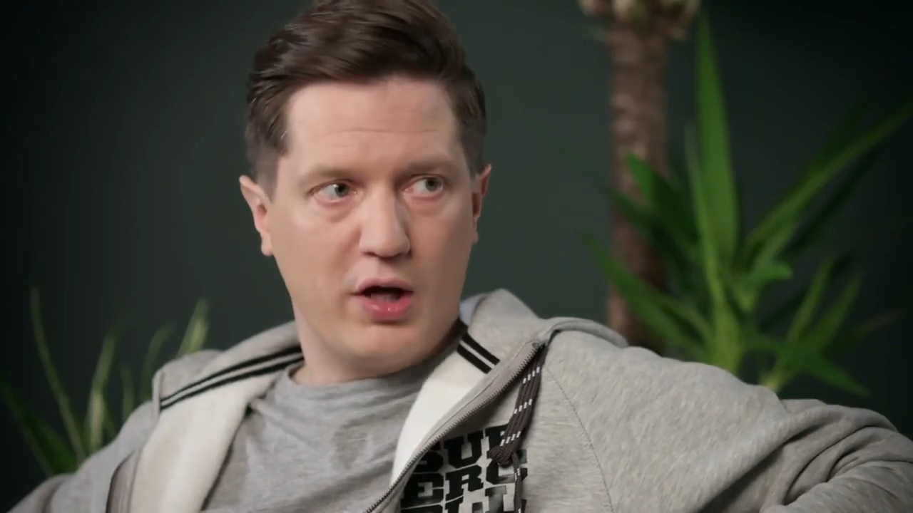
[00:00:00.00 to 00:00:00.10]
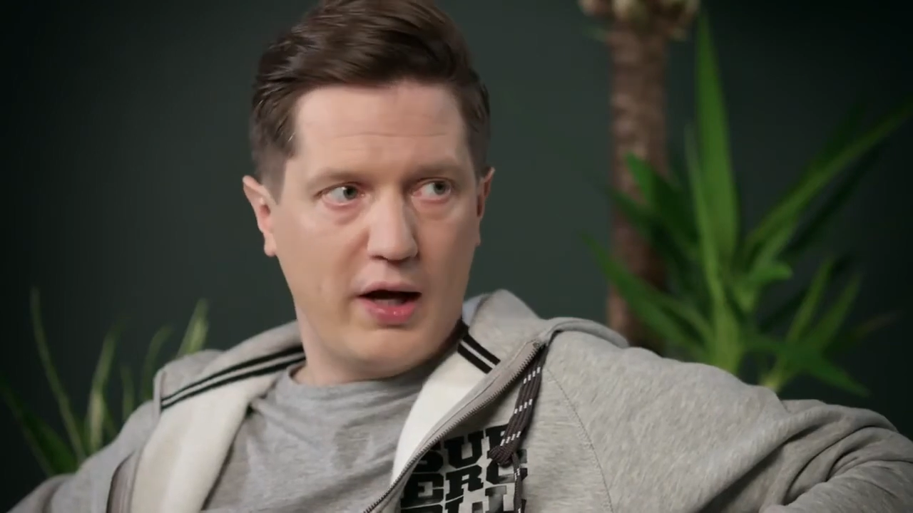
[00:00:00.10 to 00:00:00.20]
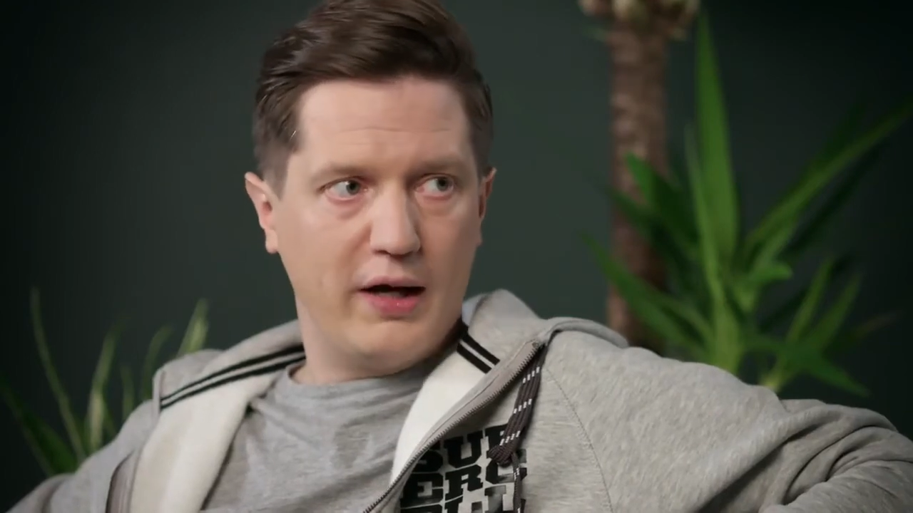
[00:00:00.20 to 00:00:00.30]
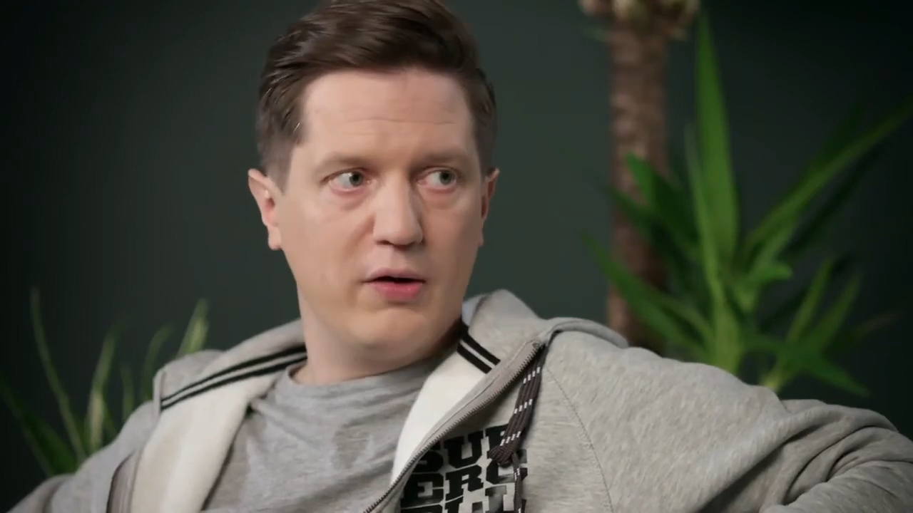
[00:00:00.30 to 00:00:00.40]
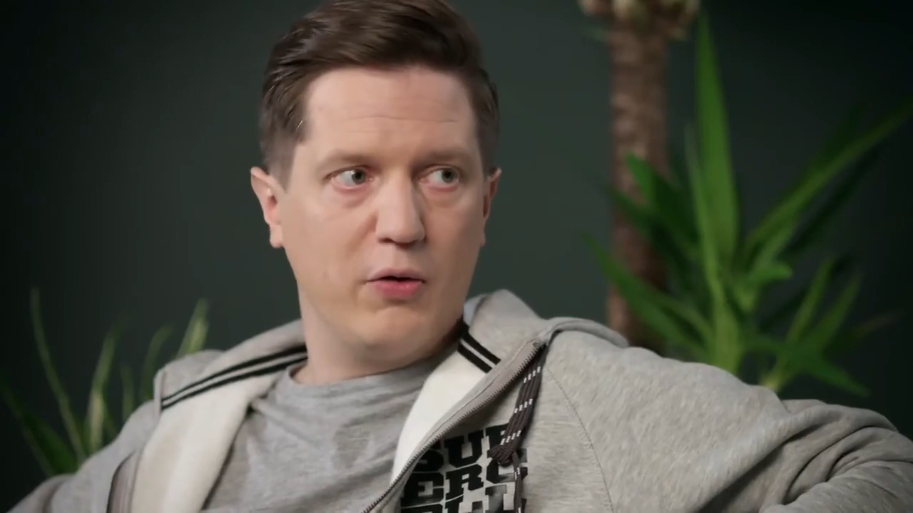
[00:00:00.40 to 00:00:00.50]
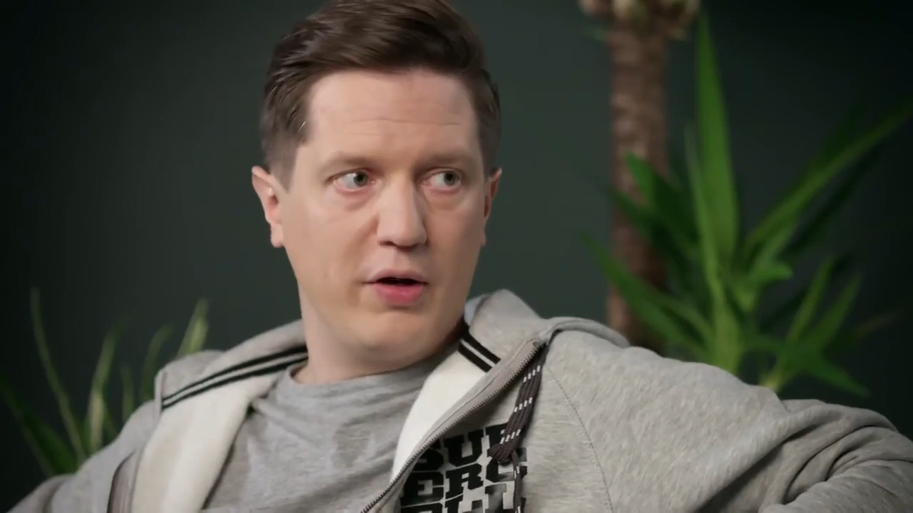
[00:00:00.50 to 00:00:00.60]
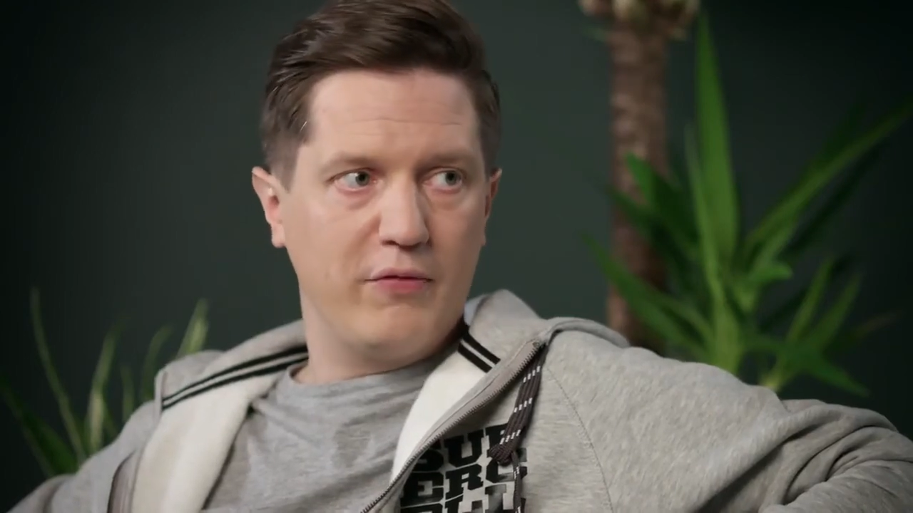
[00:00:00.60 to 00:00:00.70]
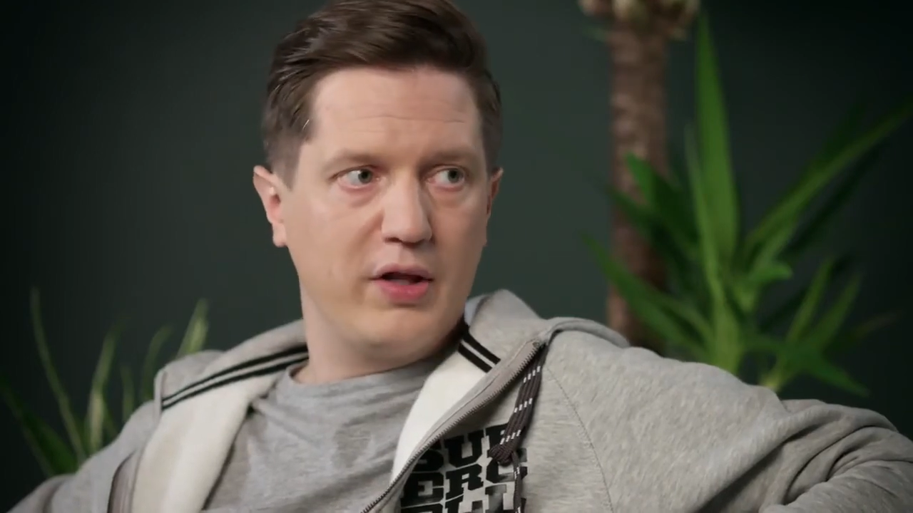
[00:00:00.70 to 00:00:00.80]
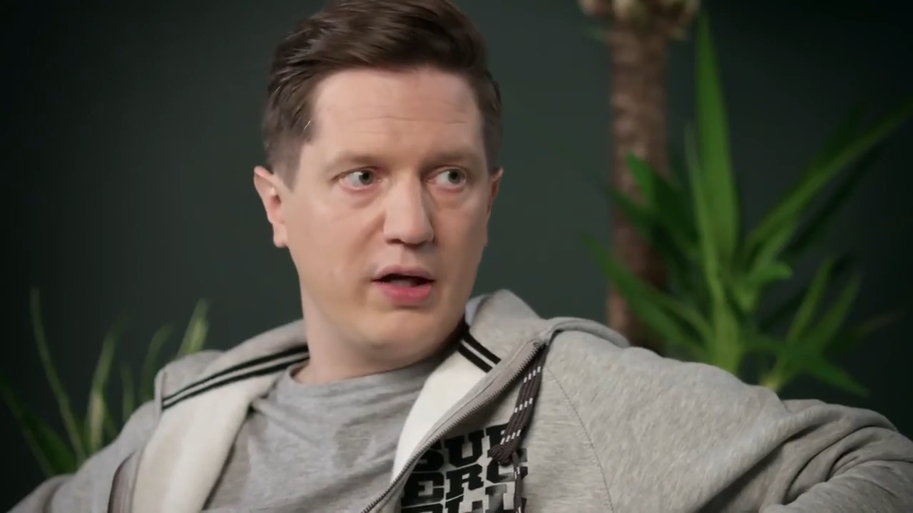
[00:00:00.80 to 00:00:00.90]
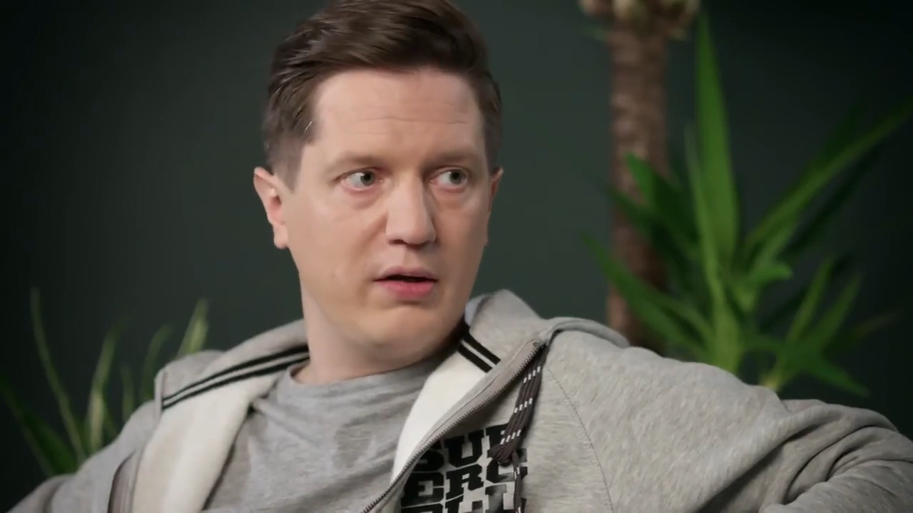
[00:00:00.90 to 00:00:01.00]
eye on
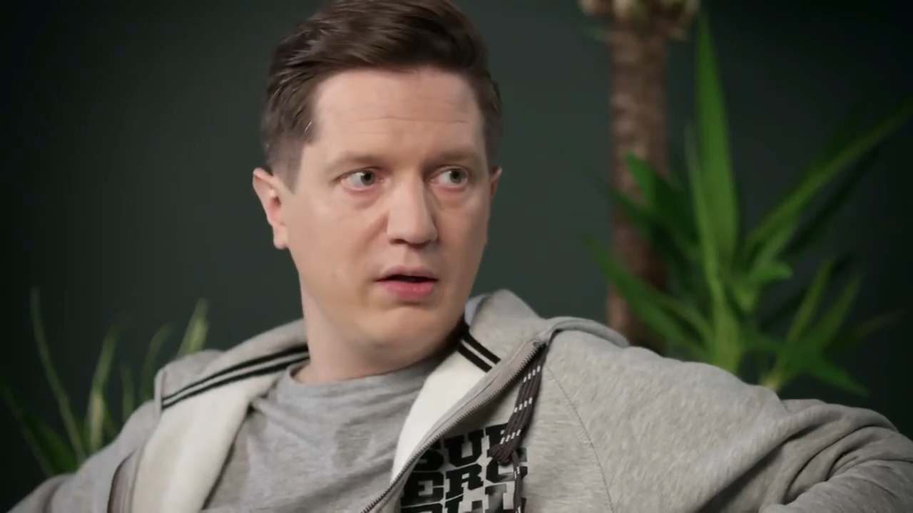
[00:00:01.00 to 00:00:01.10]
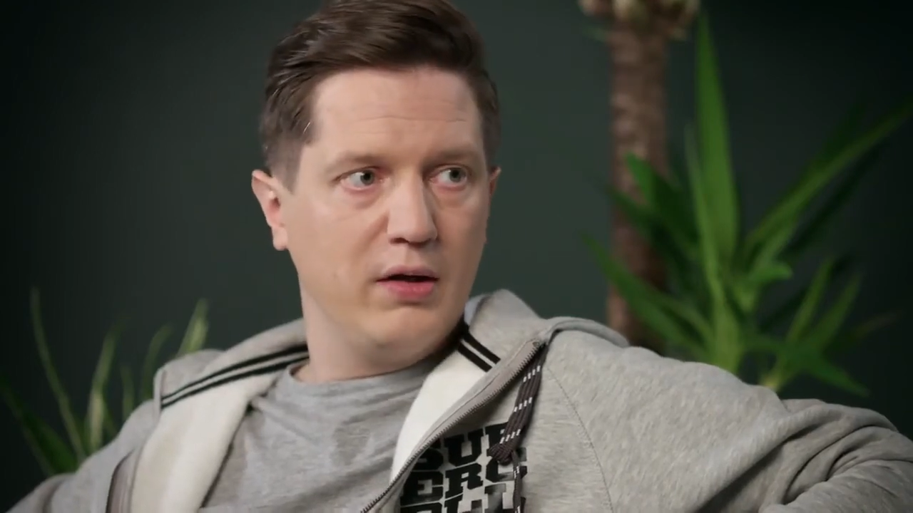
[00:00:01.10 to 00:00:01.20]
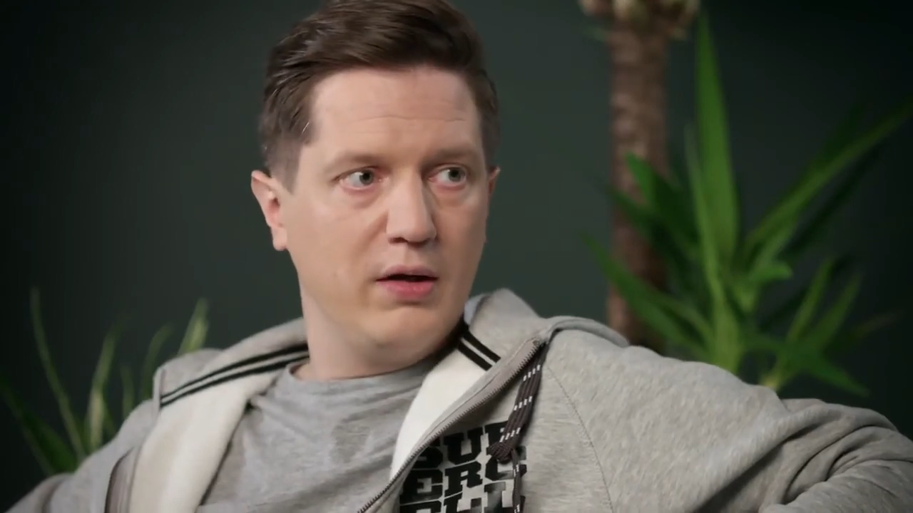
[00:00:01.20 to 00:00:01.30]
everything,